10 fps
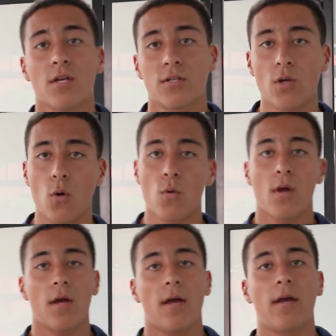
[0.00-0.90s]
So
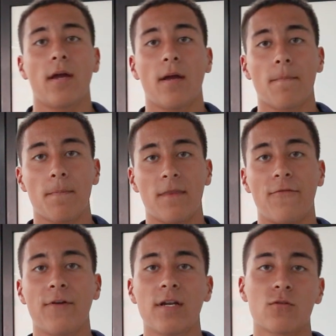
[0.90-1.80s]

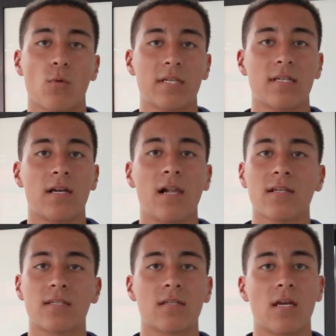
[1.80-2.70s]
the first was
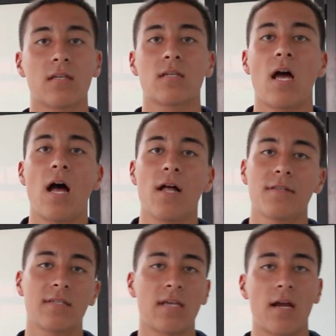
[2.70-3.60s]
analysis and
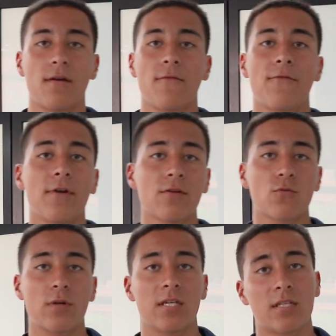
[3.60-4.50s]
design.
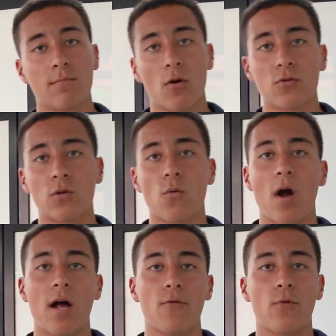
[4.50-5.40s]
First we did the
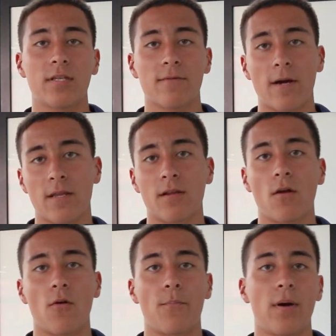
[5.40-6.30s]
Moscow and we
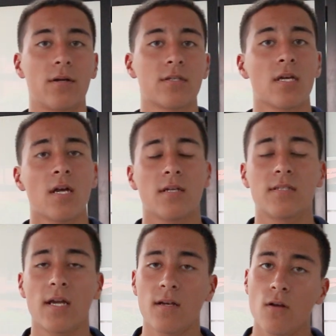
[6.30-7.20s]
divided our parts.
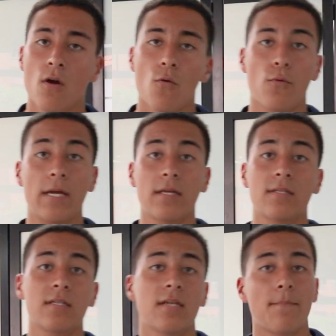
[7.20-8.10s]
Then we
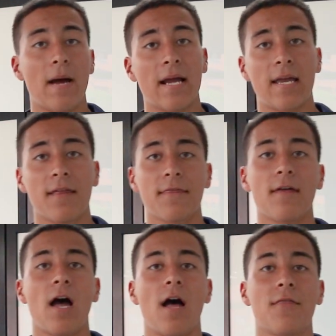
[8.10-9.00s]
did the back
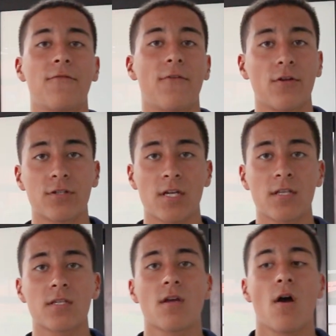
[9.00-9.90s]
end and front
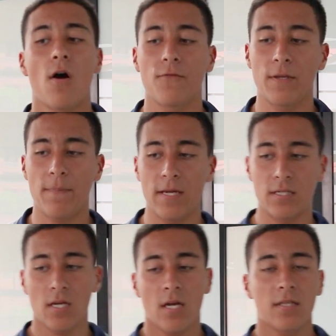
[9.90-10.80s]
end of the page.